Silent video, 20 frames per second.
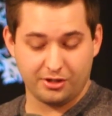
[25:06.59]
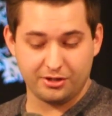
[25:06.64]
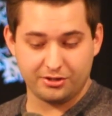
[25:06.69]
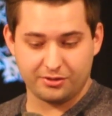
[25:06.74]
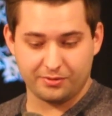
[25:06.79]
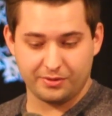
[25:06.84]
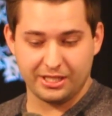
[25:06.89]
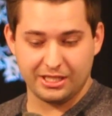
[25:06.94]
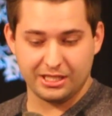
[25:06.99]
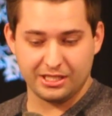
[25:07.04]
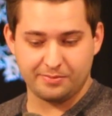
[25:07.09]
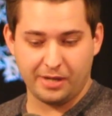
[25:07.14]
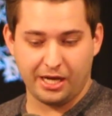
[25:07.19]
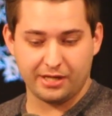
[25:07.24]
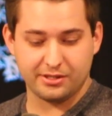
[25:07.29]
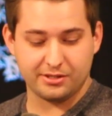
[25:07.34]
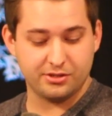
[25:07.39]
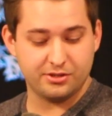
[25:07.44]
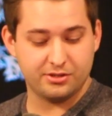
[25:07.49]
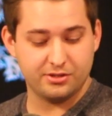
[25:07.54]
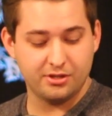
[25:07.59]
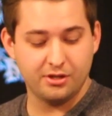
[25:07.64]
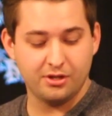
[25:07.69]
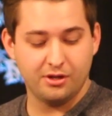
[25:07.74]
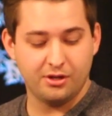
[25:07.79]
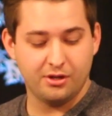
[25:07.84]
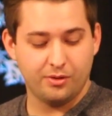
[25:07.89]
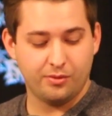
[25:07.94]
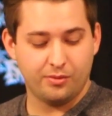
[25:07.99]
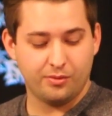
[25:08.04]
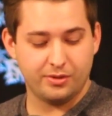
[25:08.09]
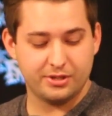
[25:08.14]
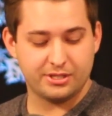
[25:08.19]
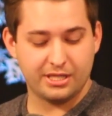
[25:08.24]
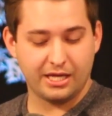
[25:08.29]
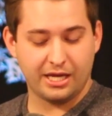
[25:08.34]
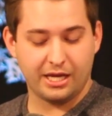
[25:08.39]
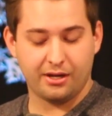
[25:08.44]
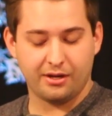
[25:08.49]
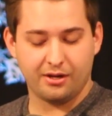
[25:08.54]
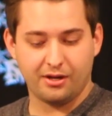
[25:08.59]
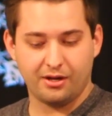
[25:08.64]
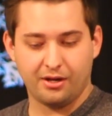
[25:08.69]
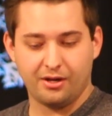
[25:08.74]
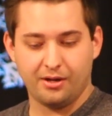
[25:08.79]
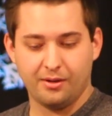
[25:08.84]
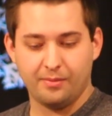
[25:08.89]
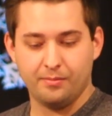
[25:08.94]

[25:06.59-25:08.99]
also reading this passage was that